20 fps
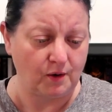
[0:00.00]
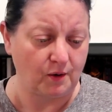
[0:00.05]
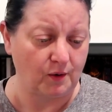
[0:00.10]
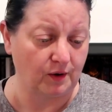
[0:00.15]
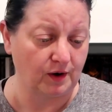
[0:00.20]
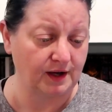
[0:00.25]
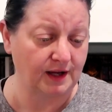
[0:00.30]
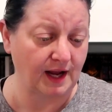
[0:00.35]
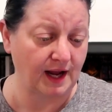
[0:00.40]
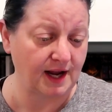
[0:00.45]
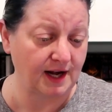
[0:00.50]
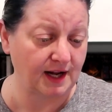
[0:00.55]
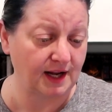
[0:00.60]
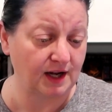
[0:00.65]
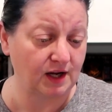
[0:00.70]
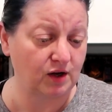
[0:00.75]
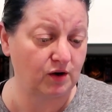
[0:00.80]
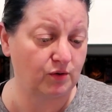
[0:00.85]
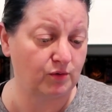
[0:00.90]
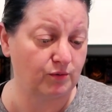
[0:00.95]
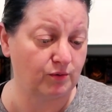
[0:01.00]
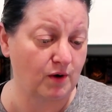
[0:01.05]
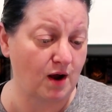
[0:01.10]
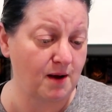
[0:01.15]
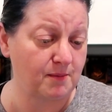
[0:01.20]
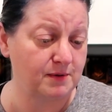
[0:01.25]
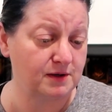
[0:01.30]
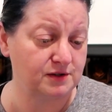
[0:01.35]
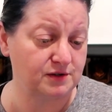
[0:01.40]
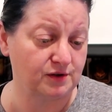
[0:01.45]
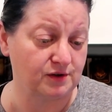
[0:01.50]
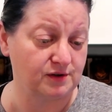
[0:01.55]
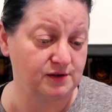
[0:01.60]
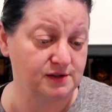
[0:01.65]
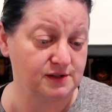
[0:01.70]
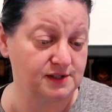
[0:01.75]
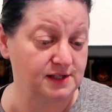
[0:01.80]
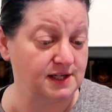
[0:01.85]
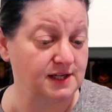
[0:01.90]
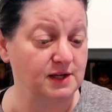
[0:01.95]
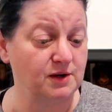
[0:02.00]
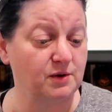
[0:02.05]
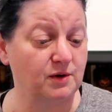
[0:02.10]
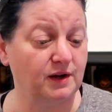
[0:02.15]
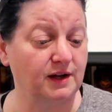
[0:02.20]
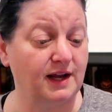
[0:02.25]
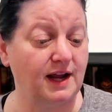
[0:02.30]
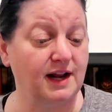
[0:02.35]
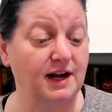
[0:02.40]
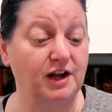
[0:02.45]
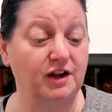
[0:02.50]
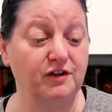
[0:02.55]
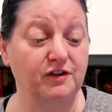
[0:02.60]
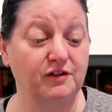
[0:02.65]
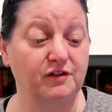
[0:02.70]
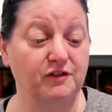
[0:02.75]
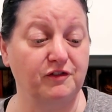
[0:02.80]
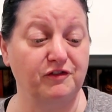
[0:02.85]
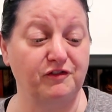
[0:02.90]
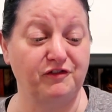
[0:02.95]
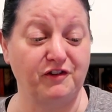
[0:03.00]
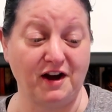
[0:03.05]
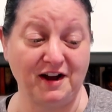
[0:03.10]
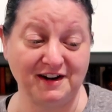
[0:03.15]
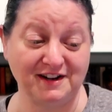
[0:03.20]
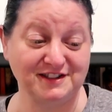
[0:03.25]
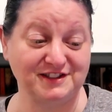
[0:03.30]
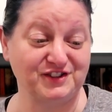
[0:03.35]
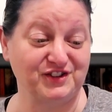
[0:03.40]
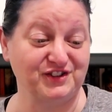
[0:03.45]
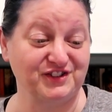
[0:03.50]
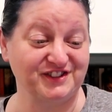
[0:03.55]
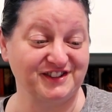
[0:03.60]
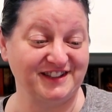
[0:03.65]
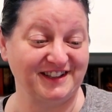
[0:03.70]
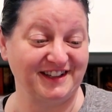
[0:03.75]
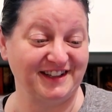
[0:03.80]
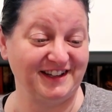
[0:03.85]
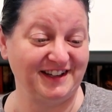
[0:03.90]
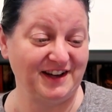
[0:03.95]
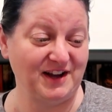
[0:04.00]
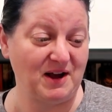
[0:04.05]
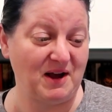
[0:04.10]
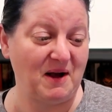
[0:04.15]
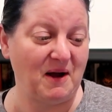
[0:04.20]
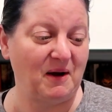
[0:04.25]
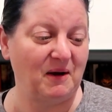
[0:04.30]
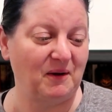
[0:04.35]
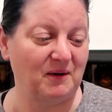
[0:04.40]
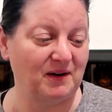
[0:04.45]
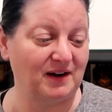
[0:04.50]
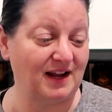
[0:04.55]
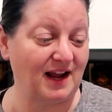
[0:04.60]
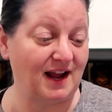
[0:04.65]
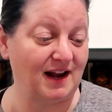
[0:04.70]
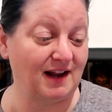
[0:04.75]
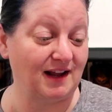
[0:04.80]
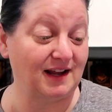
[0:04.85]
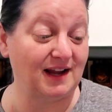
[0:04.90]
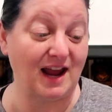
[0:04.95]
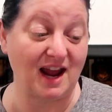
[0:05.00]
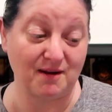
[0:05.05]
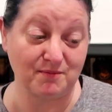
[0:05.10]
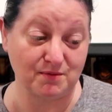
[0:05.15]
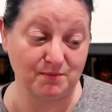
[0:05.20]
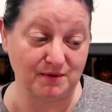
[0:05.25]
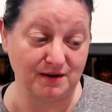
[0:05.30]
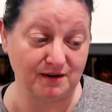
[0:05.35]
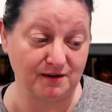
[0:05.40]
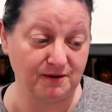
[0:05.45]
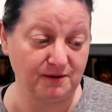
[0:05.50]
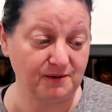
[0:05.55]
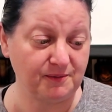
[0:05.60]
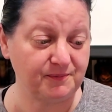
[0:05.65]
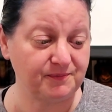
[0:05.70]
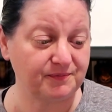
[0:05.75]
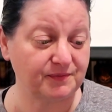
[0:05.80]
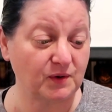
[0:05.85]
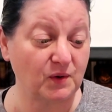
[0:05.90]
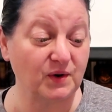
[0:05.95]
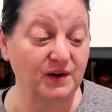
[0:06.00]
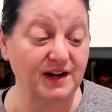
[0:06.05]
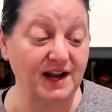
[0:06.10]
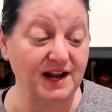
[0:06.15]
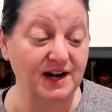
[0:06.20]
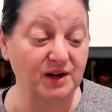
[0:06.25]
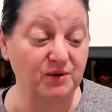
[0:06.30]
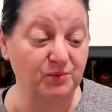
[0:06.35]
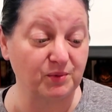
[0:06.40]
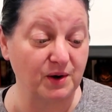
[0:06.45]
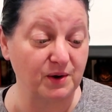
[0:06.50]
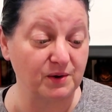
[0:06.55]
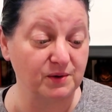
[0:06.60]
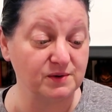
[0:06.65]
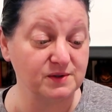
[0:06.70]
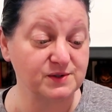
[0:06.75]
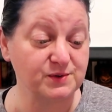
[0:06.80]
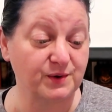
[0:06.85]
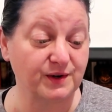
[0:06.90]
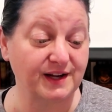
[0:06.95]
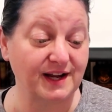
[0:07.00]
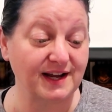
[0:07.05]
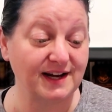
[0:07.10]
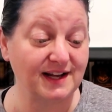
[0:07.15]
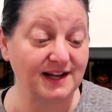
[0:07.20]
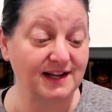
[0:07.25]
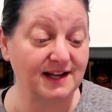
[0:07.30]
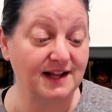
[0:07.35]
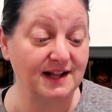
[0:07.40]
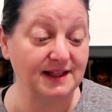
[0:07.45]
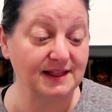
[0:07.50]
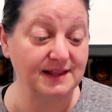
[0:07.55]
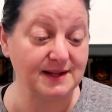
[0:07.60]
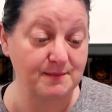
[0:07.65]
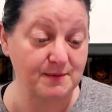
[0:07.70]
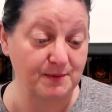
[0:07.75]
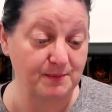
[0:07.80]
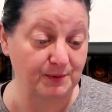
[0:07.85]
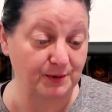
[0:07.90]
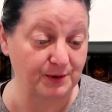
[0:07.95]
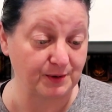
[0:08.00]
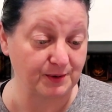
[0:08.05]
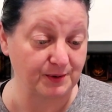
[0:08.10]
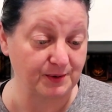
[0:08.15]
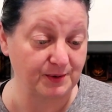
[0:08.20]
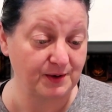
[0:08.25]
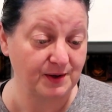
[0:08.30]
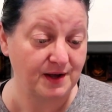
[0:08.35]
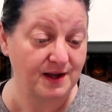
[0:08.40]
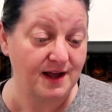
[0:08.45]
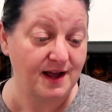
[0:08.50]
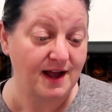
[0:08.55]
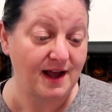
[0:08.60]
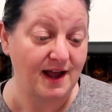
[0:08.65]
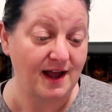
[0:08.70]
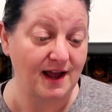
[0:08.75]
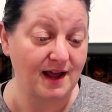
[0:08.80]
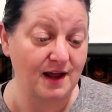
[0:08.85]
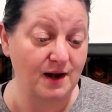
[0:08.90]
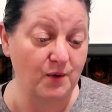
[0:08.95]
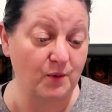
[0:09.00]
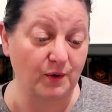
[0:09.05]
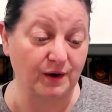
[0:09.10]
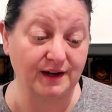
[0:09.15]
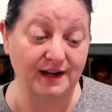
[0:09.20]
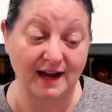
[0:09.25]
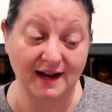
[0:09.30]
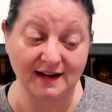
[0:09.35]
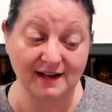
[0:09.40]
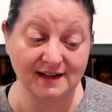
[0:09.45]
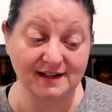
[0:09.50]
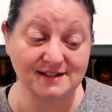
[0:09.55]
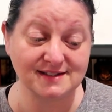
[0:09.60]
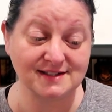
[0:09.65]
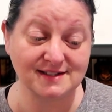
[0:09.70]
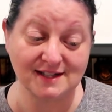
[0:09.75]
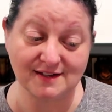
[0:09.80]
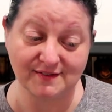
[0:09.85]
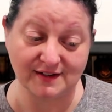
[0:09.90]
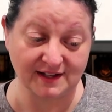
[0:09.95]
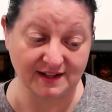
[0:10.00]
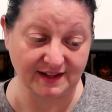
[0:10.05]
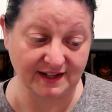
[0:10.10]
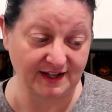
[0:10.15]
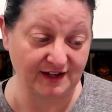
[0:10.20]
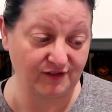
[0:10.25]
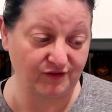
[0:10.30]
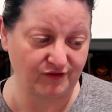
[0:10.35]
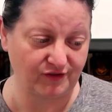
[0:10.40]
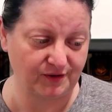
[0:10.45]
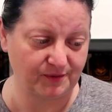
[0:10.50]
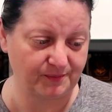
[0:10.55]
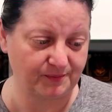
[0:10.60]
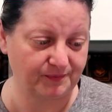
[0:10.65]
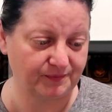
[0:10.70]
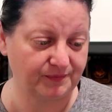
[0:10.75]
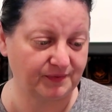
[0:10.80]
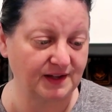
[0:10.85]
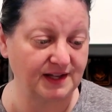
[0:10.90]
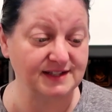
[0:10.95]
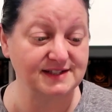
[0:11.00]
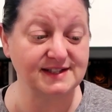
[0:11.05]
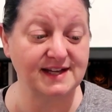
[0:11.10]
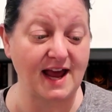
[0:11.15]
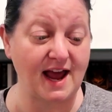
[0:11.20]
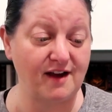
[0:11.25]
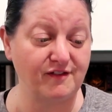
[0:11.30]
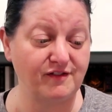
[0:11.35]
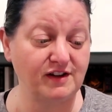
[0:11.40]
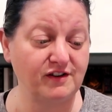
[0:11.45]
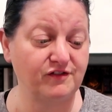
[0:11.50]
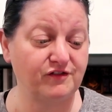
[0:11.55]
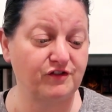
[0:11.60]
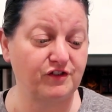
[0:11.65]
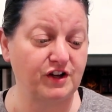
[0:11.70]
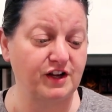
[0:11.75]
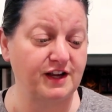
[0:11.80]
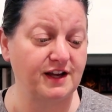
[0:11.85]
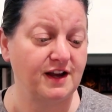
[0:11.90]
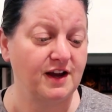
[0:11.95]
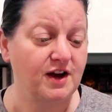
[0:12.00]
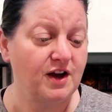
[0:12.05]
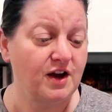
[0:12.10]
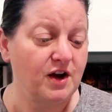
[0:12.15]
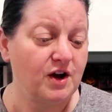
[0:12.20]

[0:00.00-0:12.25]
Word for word: organic Rama Tulsi, organic Vana Tulsi, organic chamomile, organic rose, organic lemon myrtle, and organic stevia leaf. It's caffeine free,